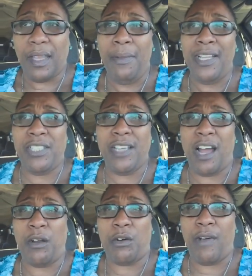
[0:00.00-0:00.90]
Minister
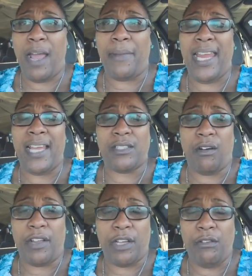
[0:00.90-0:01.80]
Donald Graham, he is
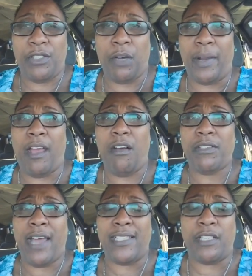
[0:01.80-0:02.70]
on YouTube, and he
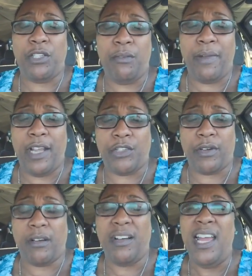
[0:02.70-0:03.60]
also has a 2-minute
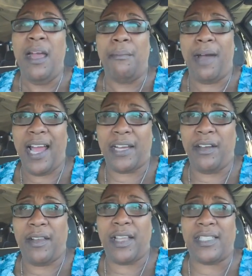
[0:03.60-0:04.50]
drill. My
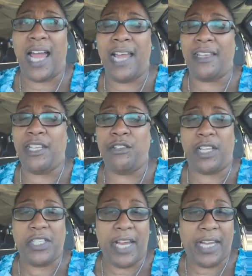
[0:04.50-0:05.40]
goodness, I need you
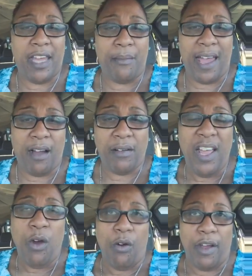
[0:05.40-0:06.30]
to check him out
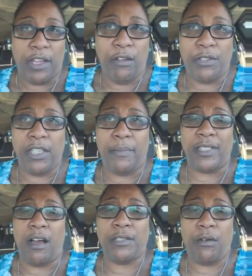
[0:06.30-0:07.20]
on YouTube.
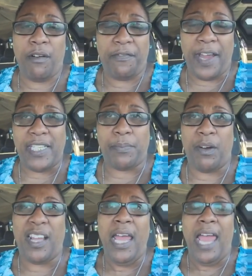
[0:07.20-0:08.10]
He's also on
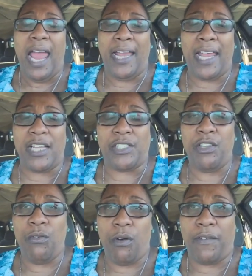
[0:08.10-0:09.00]
Facebook, and he has
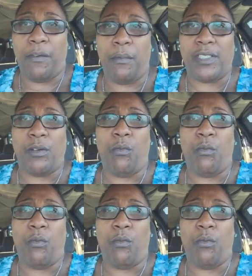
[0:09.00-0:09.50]
2 wonderful books.